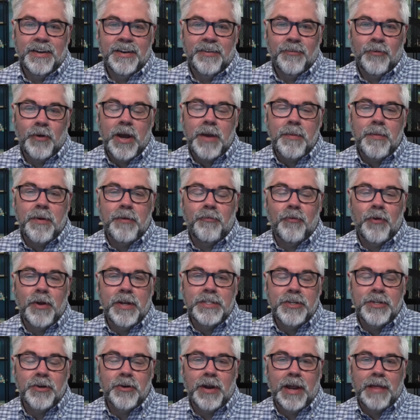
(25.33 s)
Well, hey, my friend,
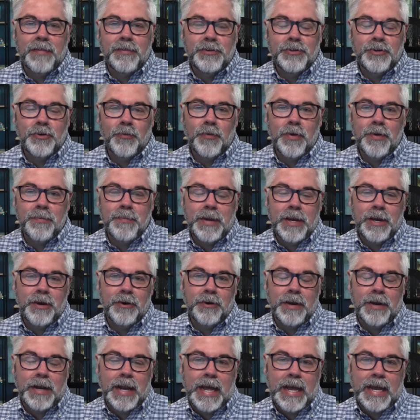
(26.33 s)
so glad that you're with me here
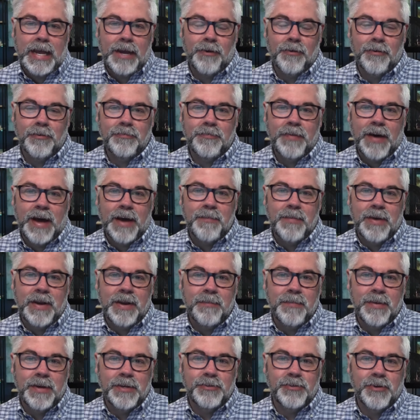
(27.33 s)
today on 5-Minute
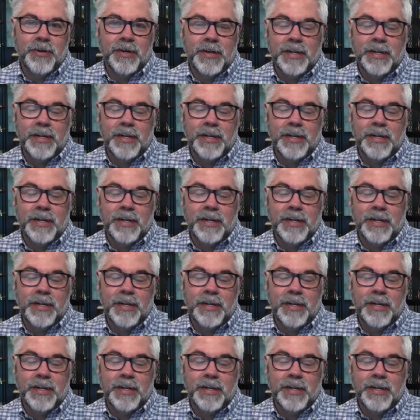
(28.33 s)
Mentoring.